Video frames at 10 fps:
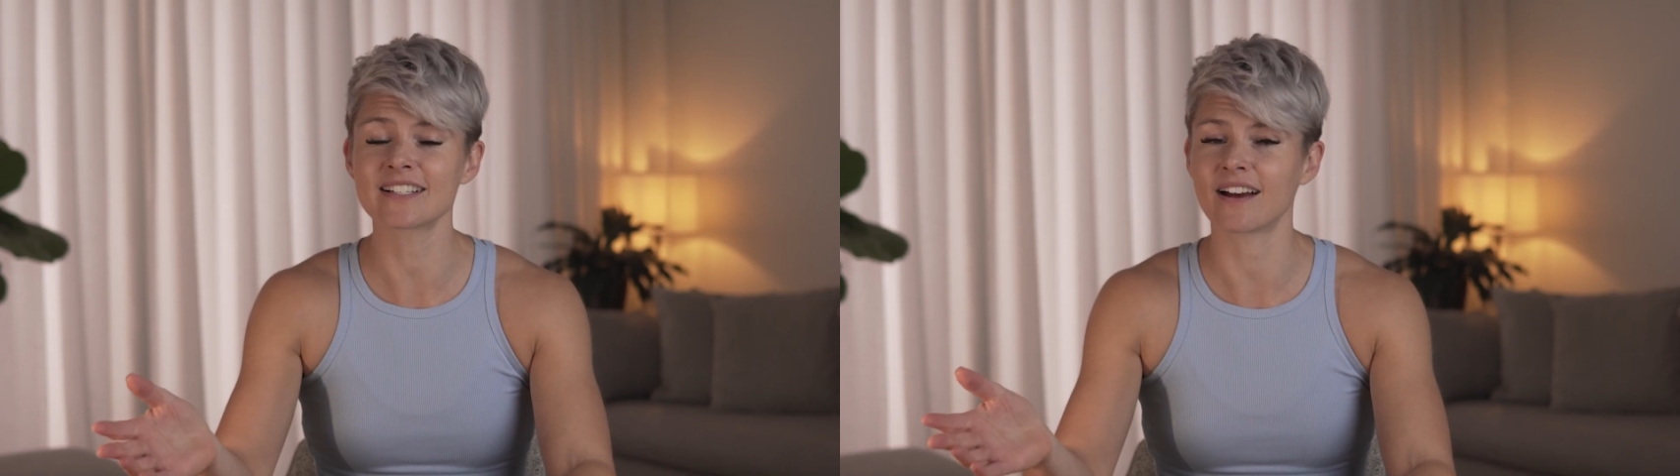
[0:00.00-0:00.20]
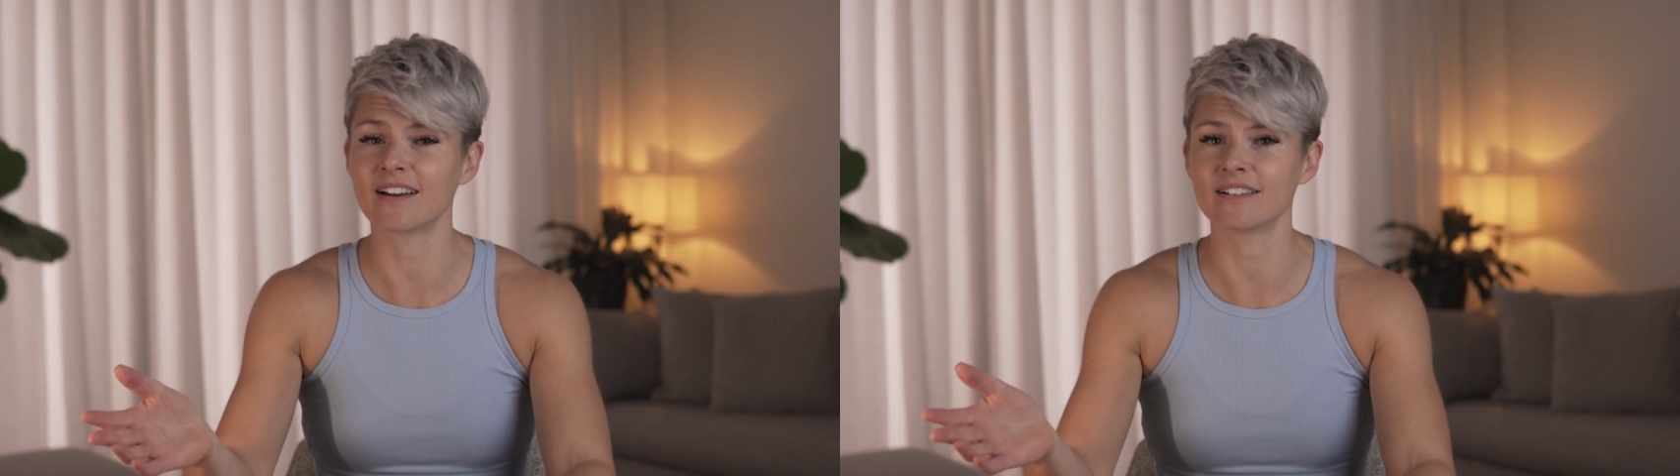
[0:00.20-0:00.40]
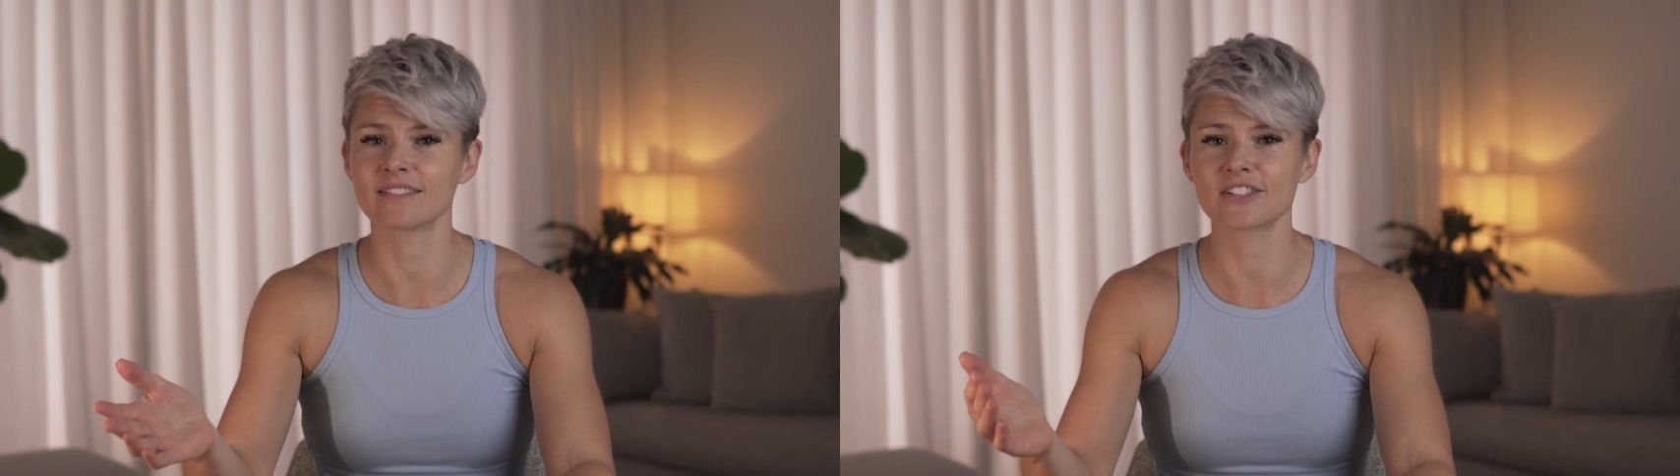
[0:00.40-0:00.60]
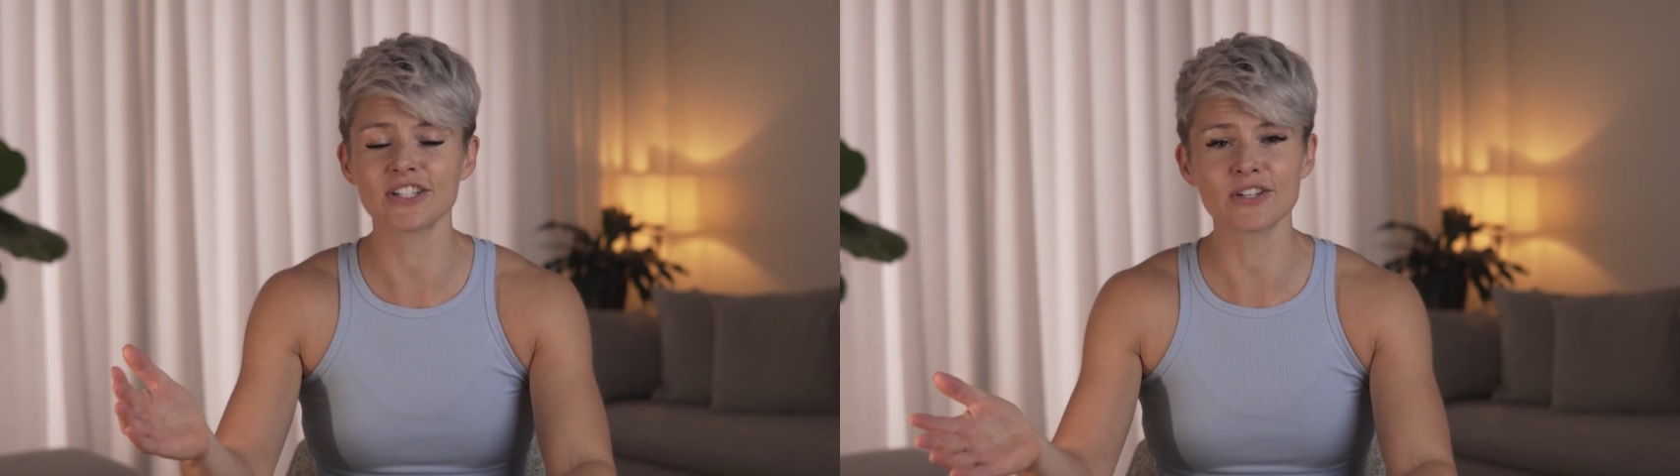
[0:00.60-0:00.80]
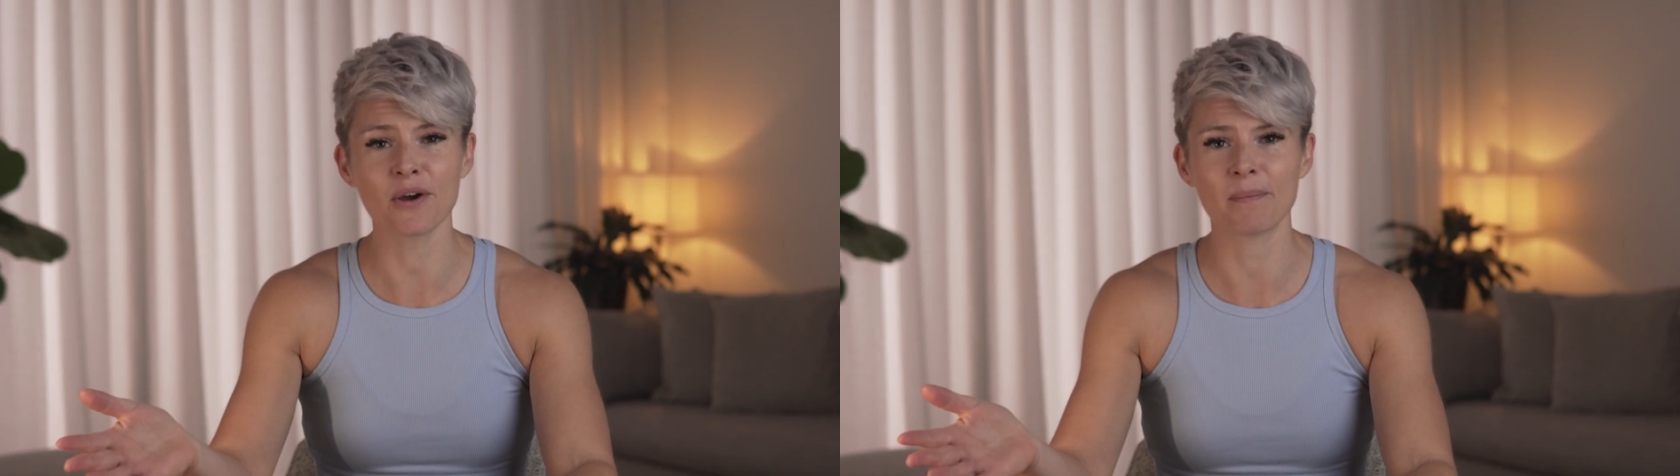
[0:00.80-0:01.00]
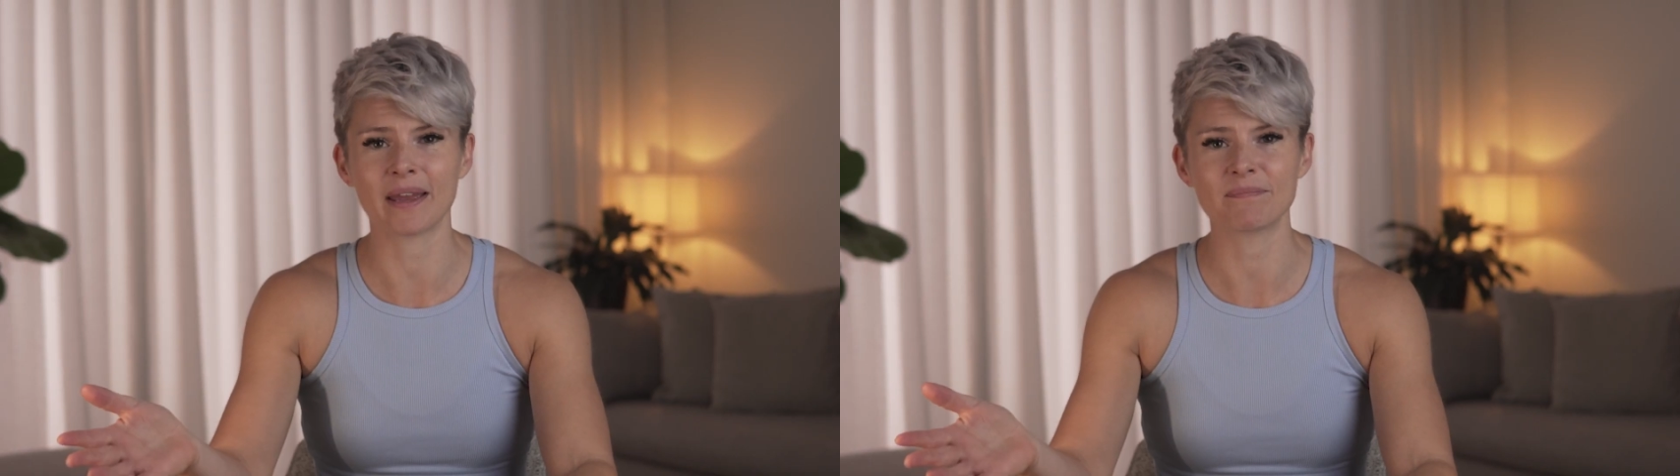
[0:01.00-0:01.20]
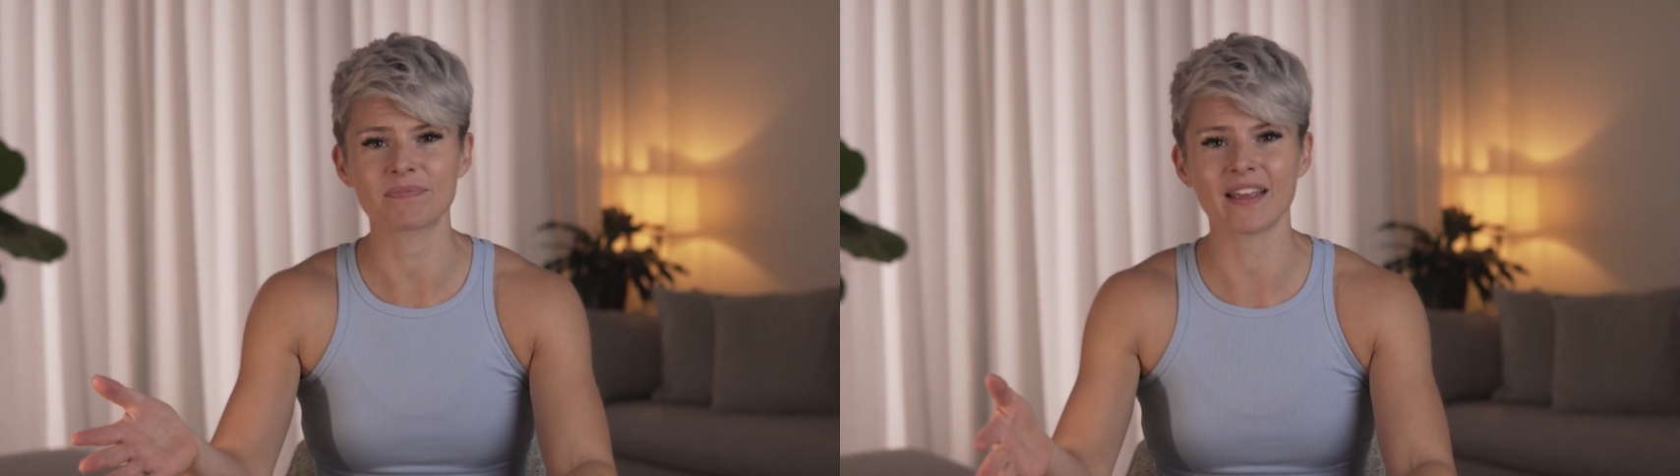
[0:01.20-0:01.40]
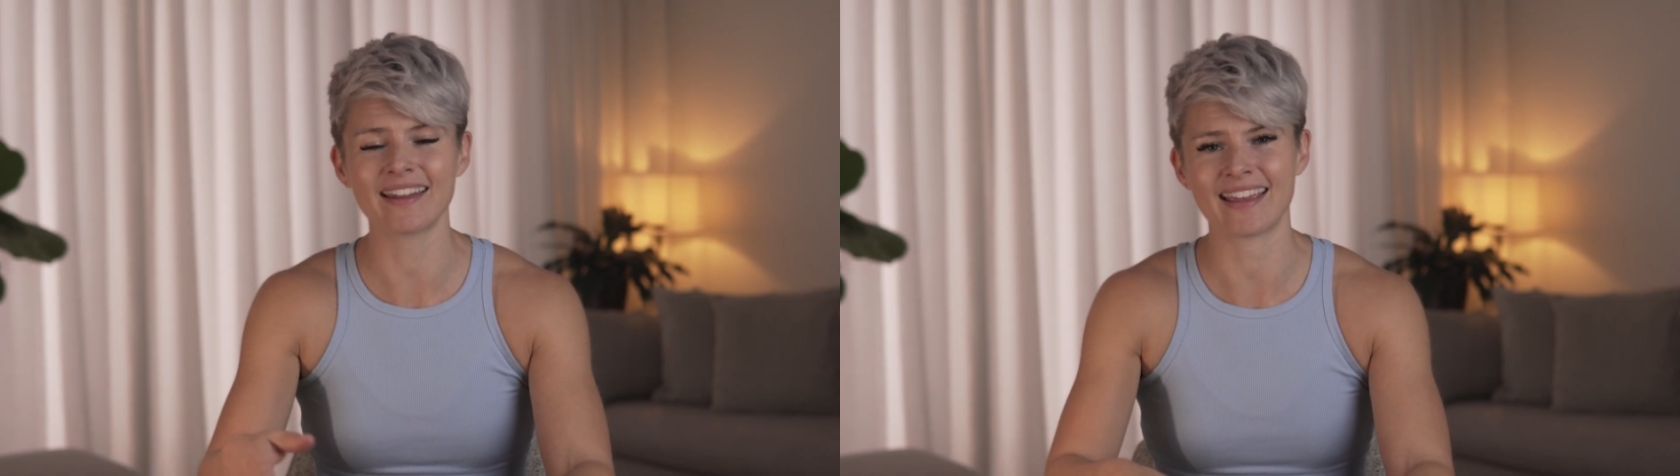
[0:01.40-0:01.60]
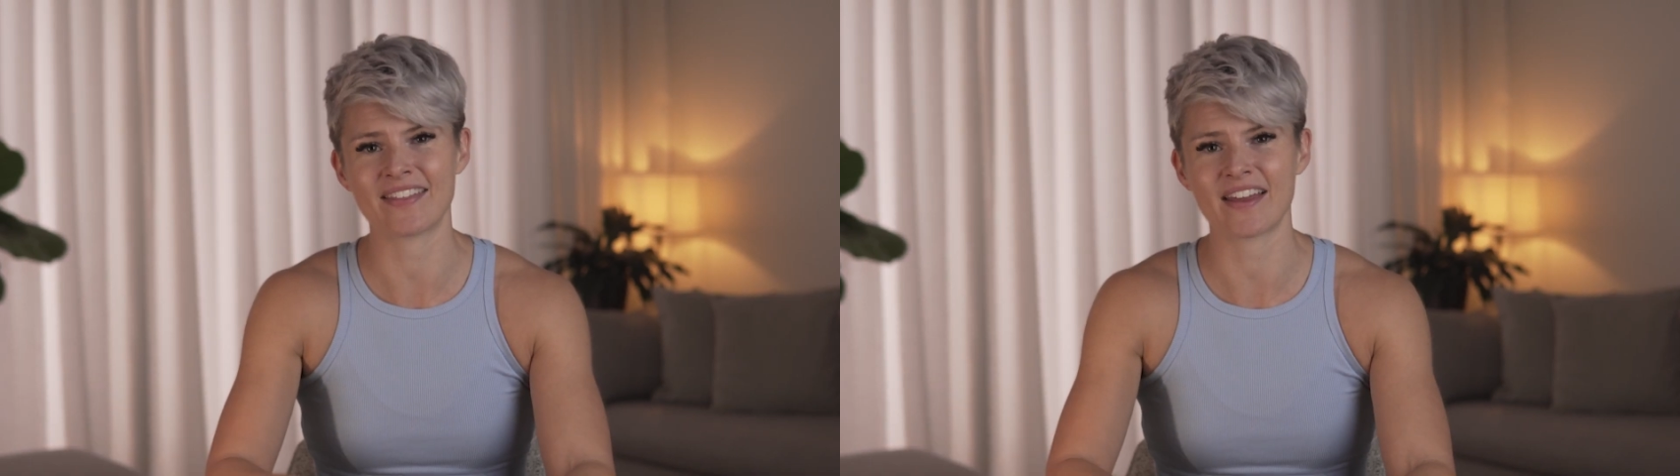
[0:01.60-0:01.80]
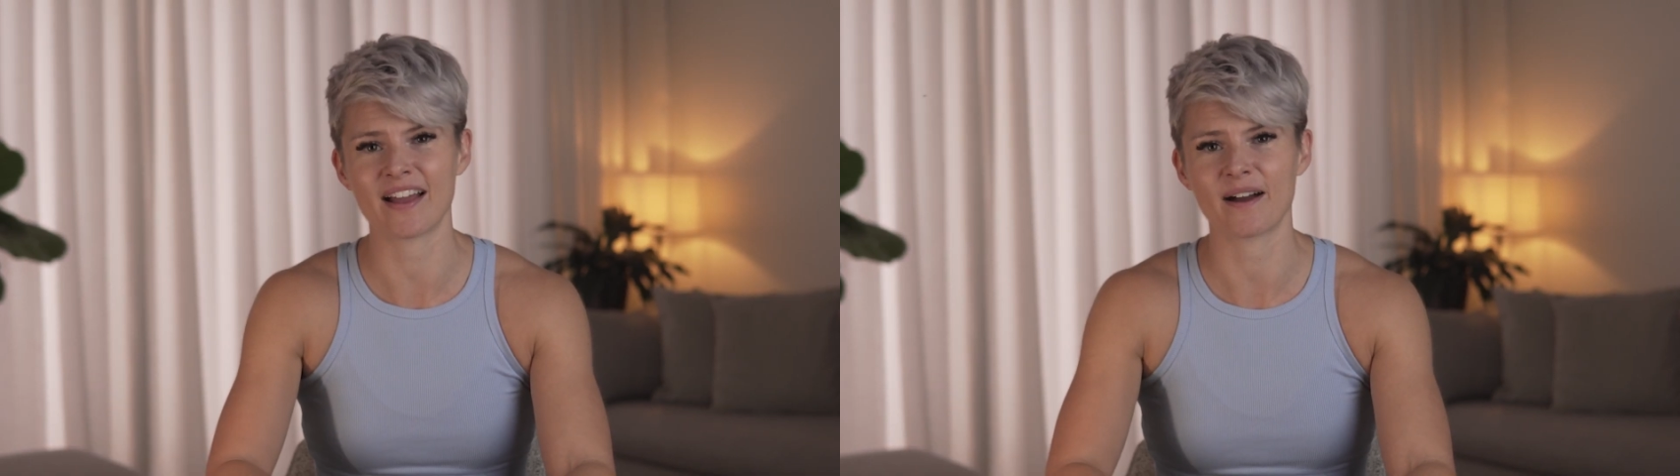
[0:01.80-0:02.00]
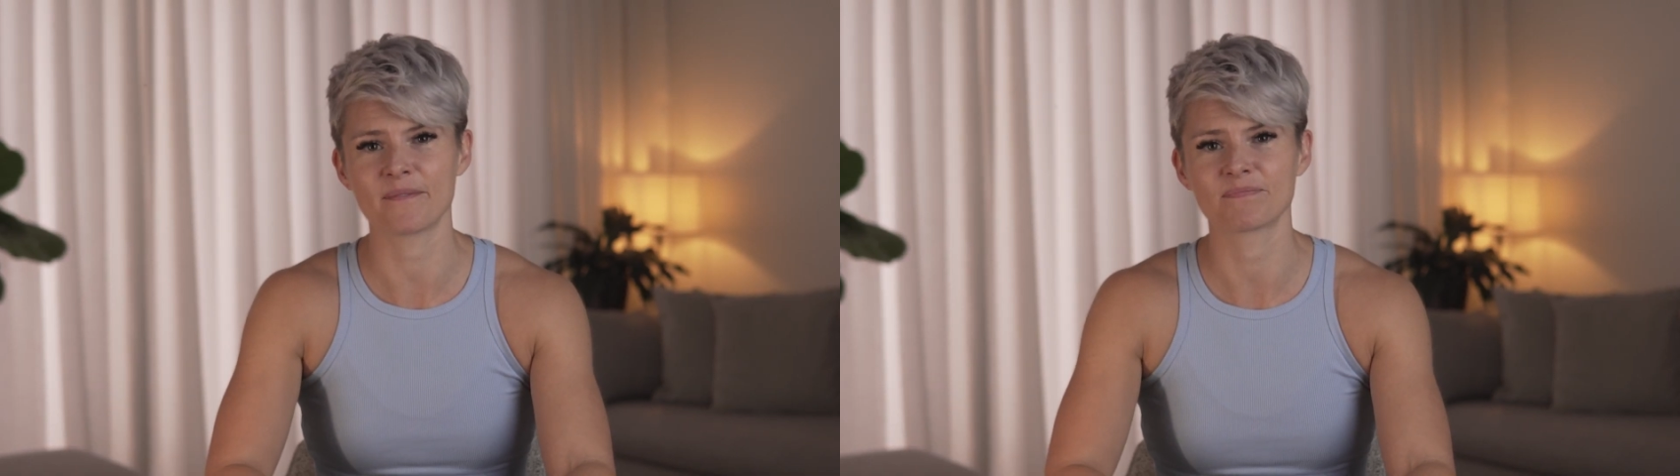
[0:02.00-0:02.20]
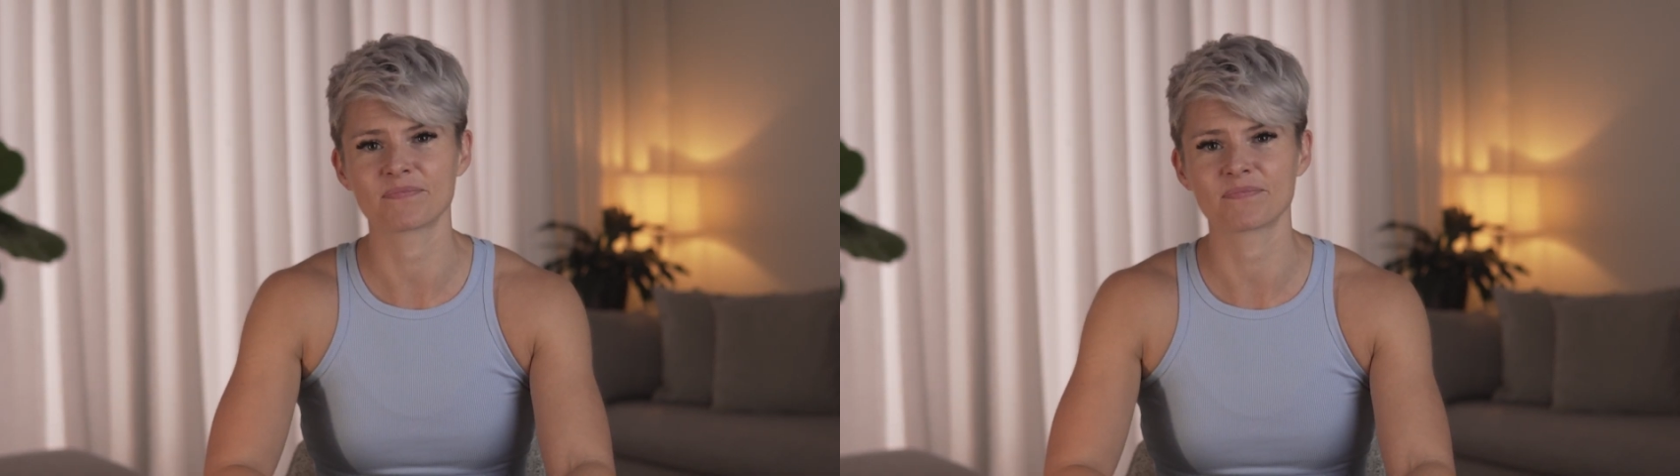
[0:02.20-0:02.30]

style, she told me, and here they are.